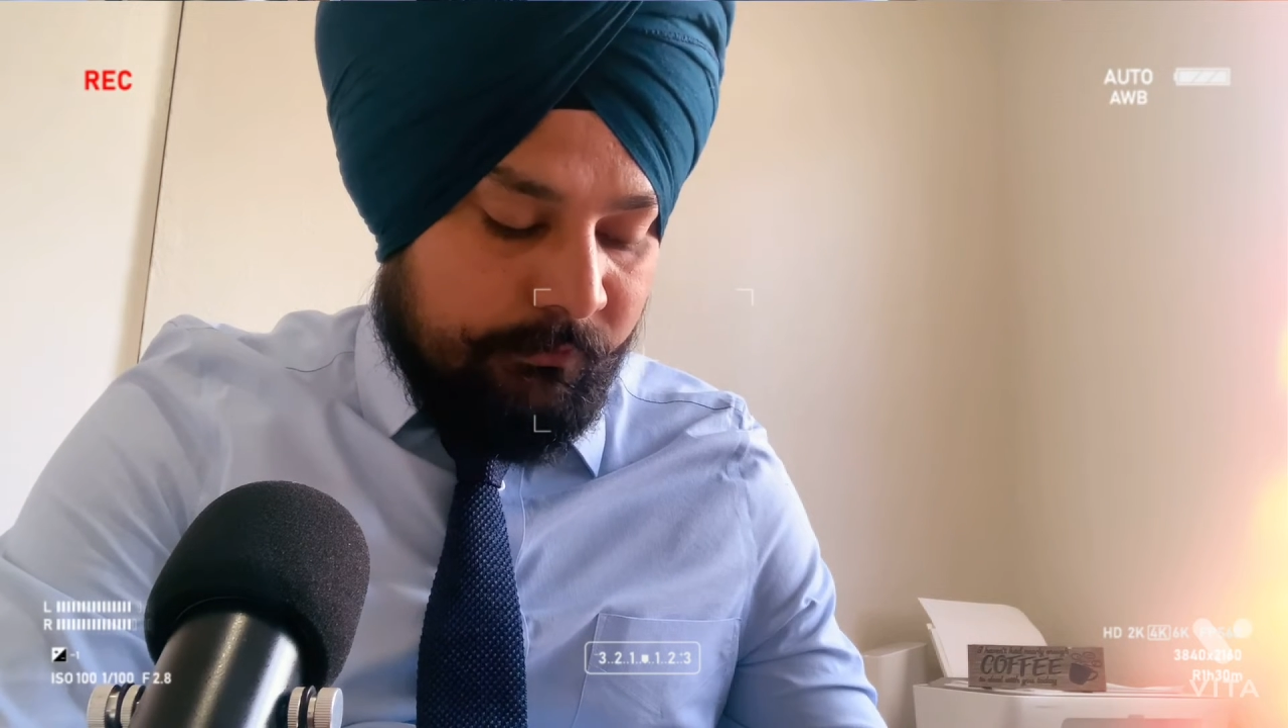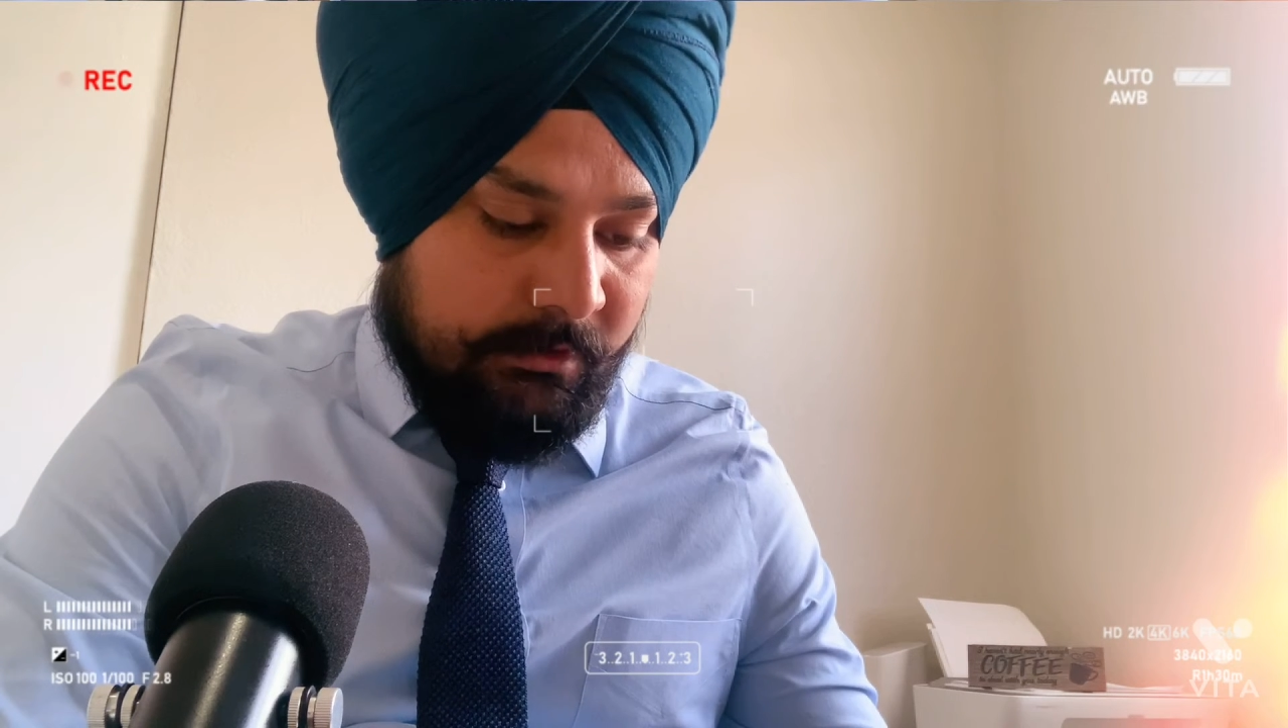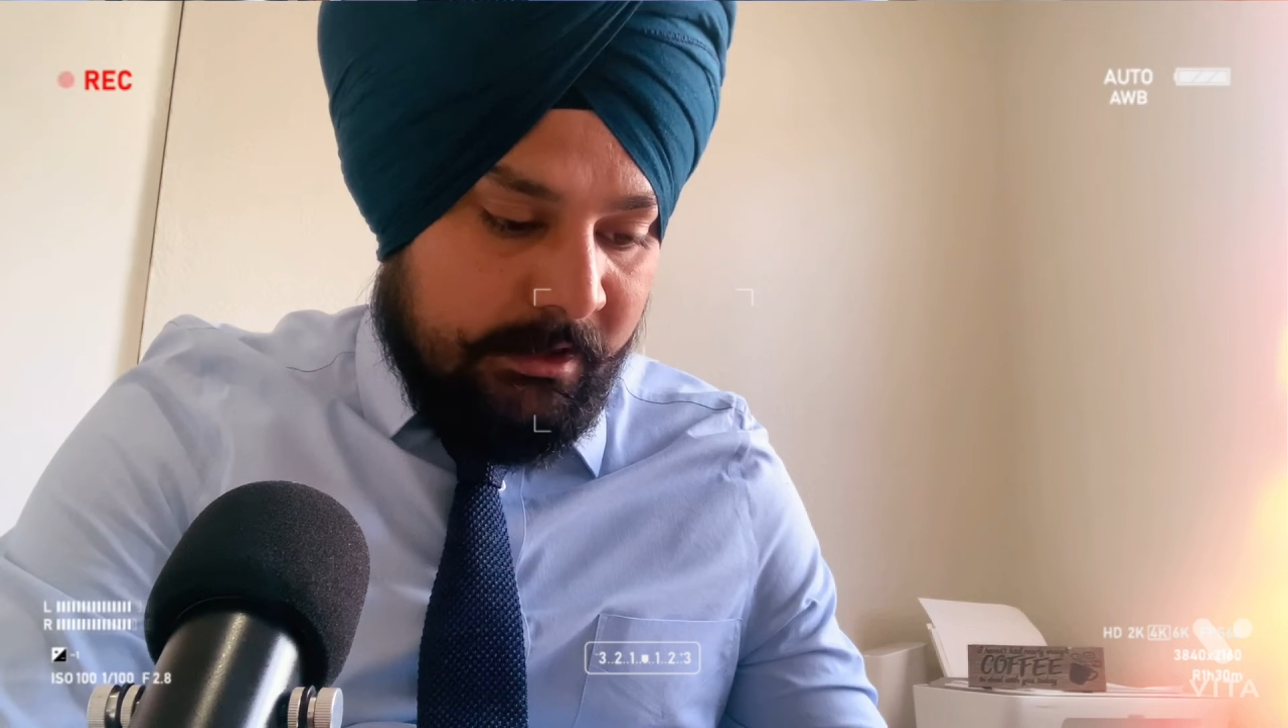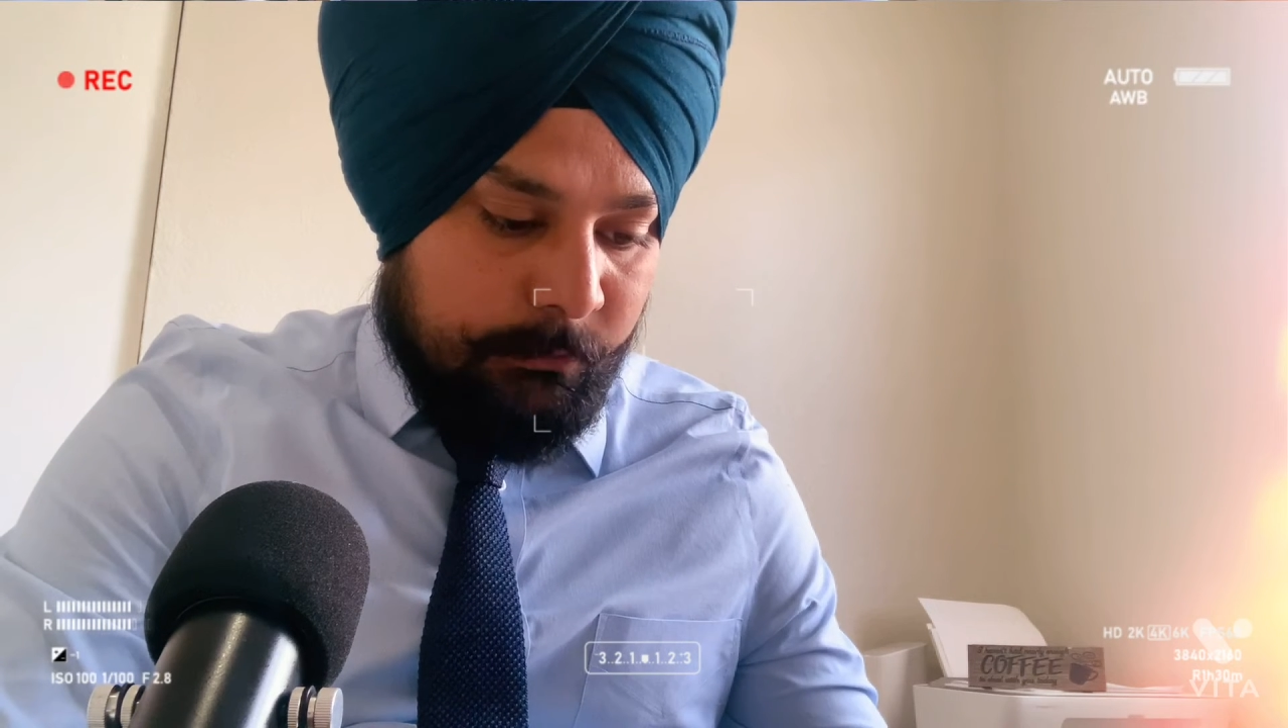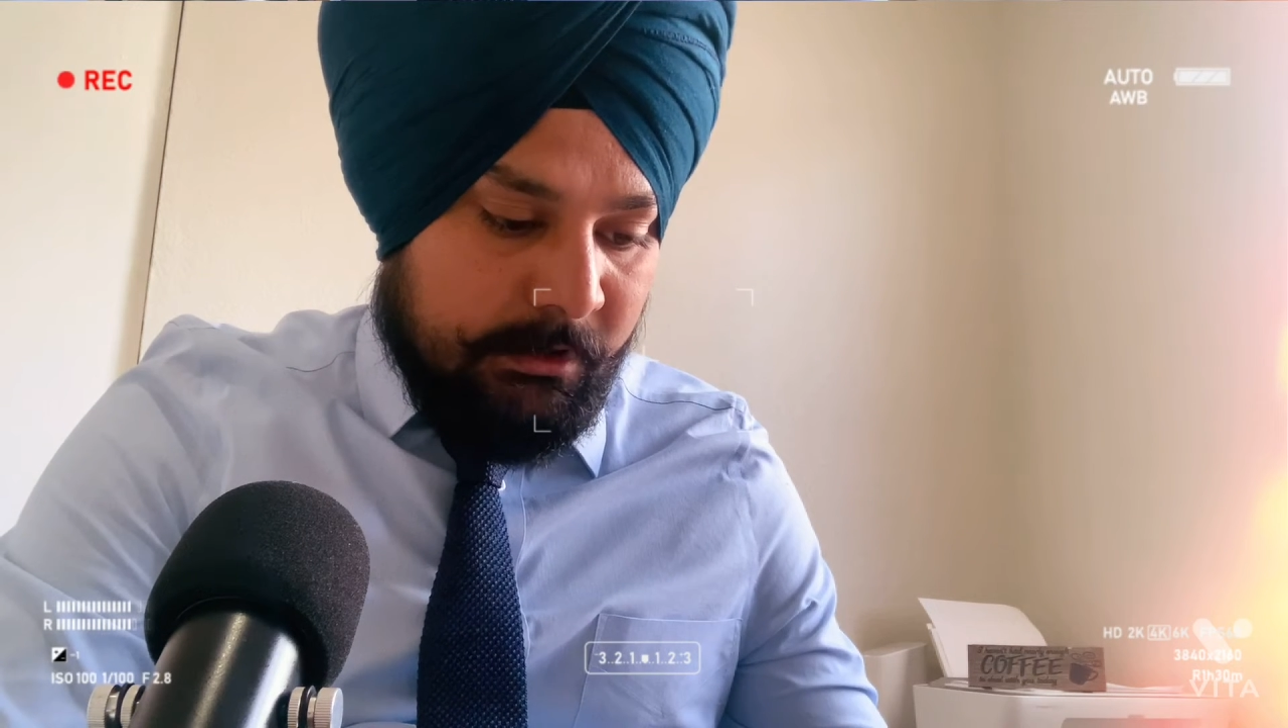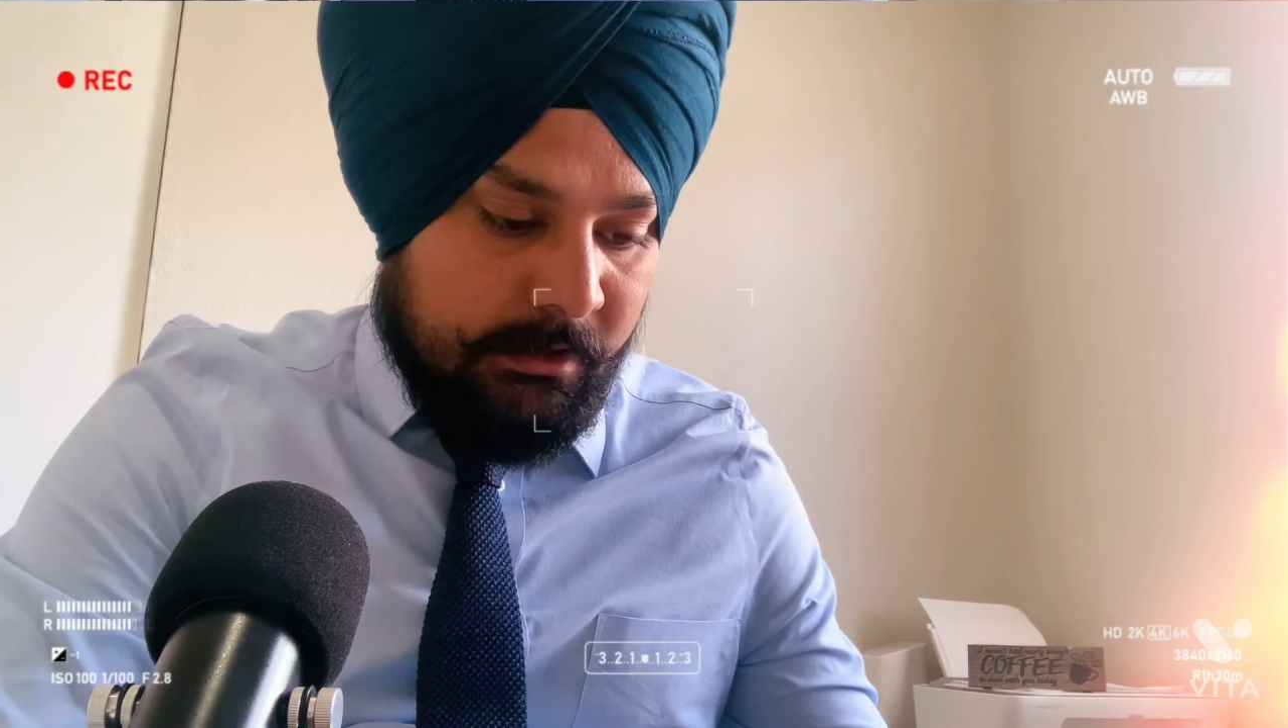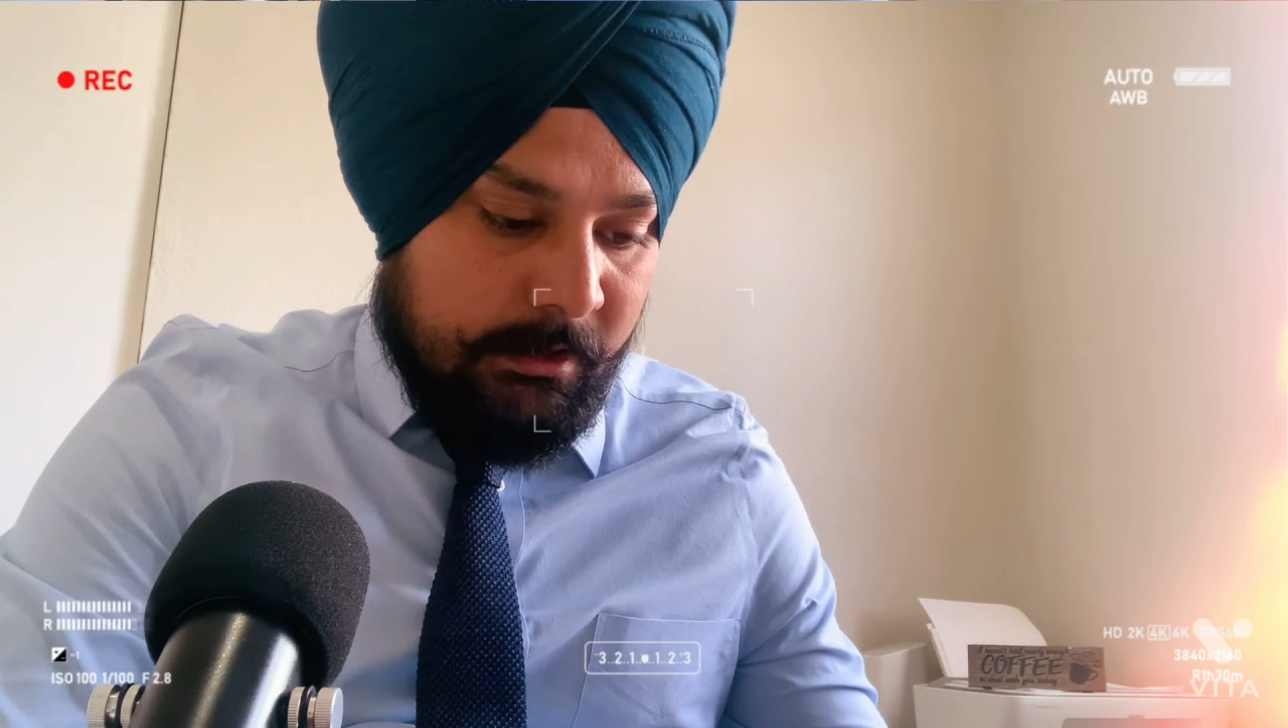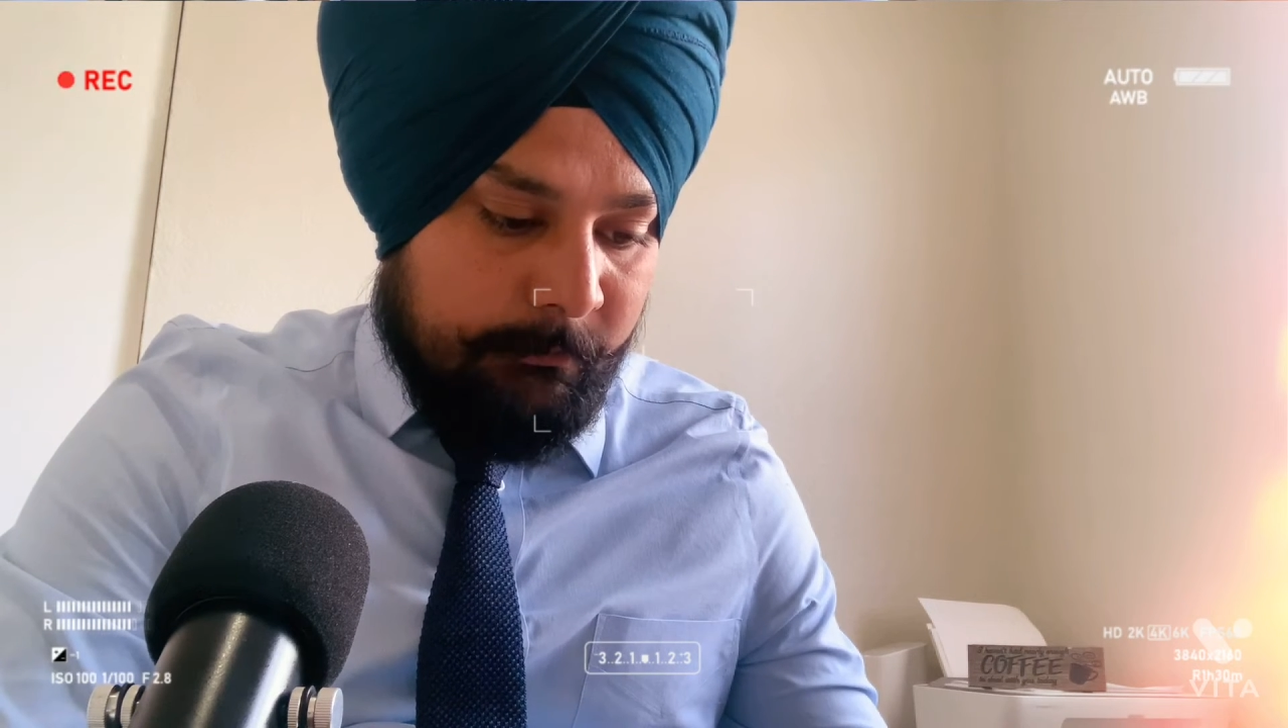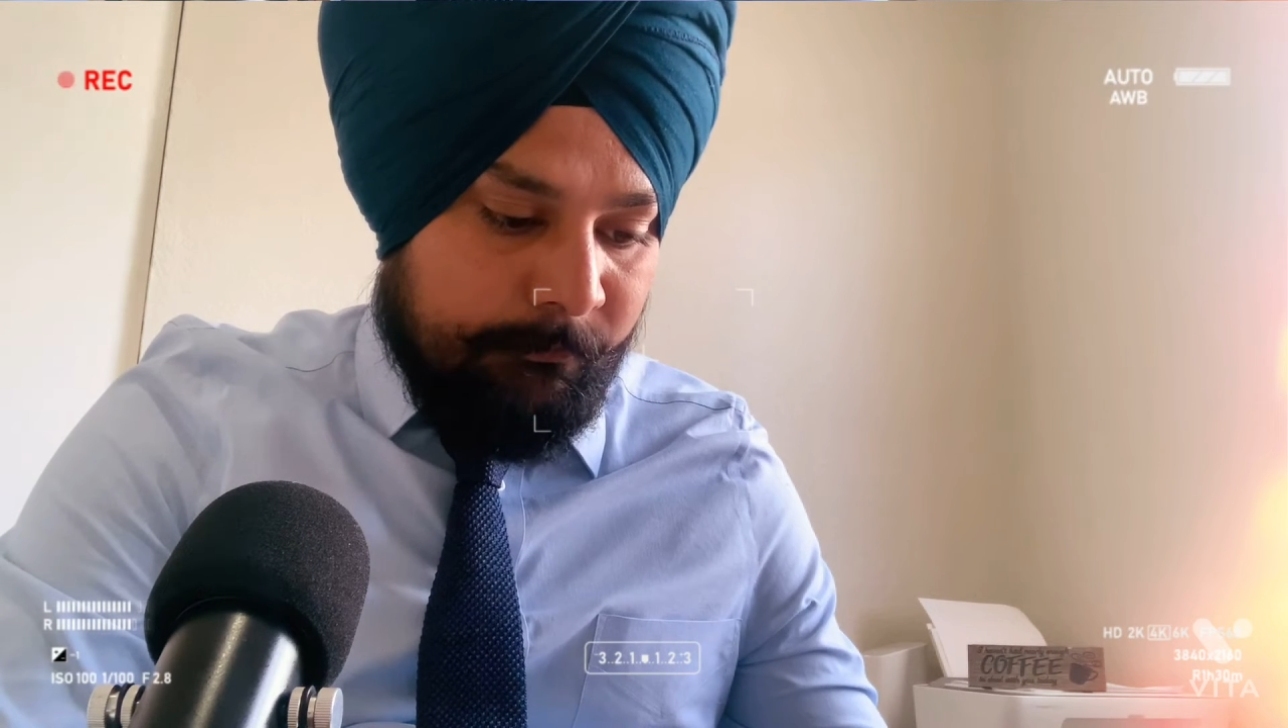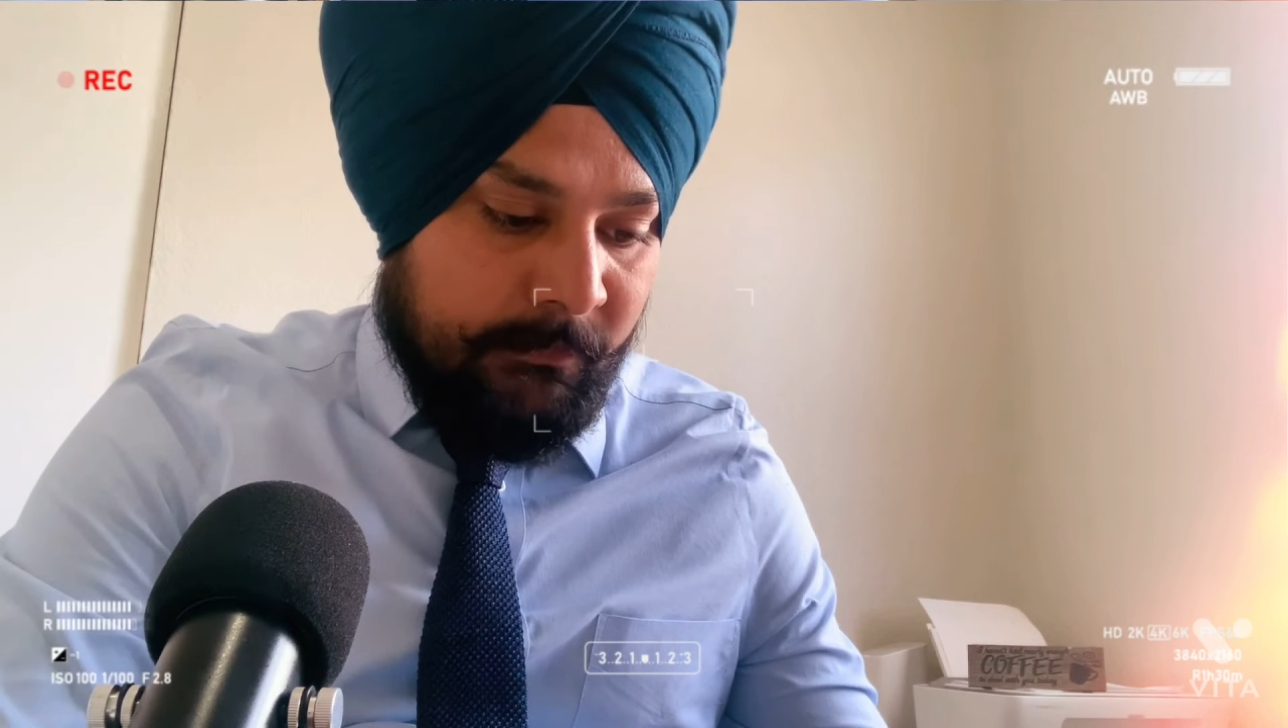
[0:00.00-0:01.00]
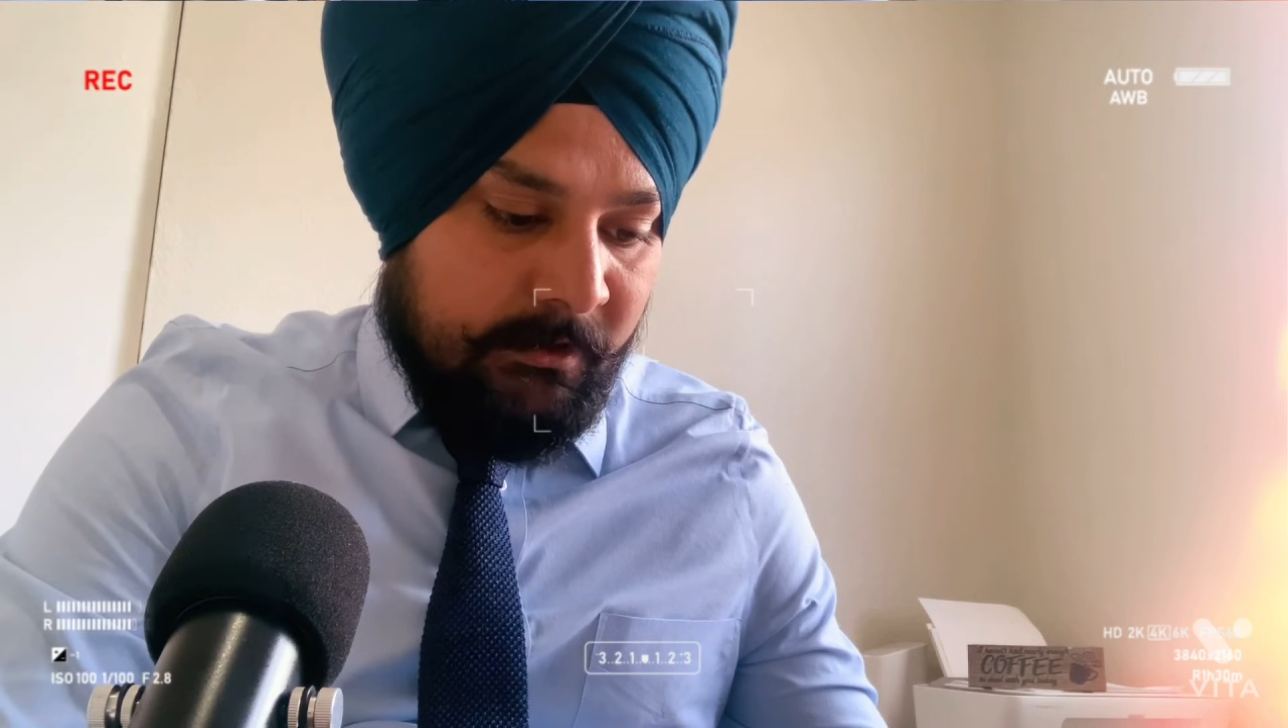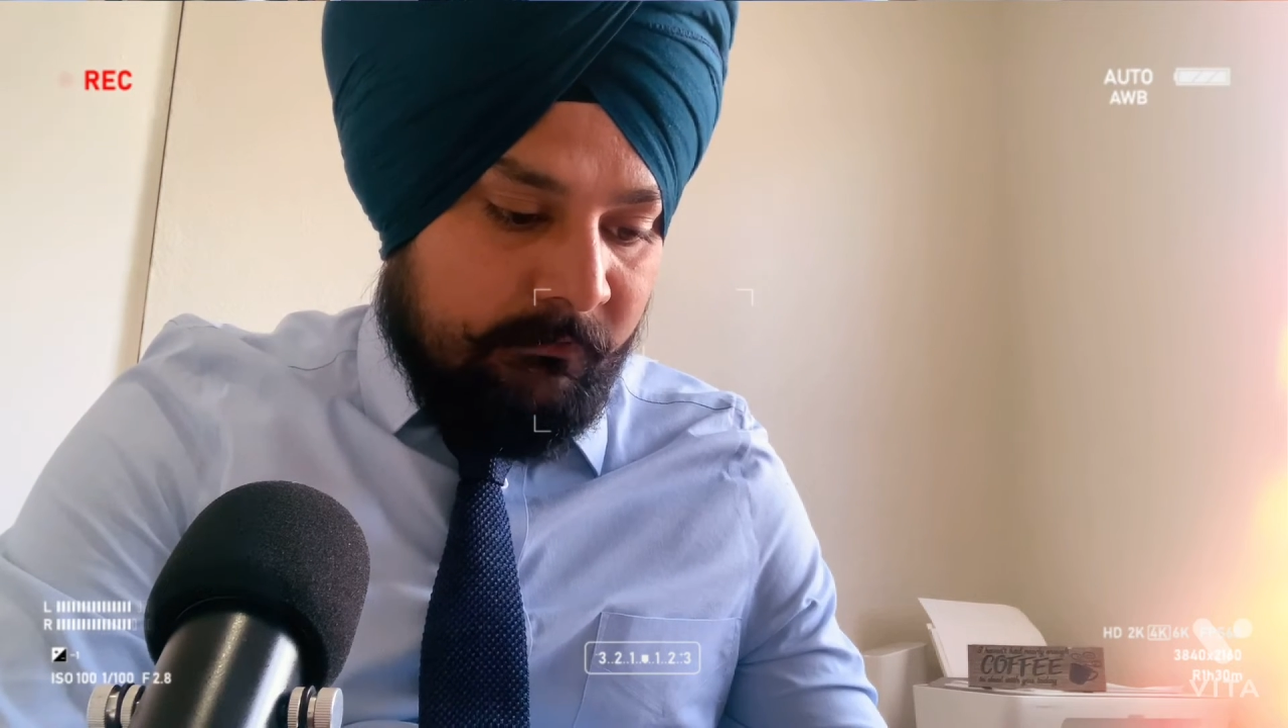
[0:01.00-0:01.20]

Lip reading: n by m,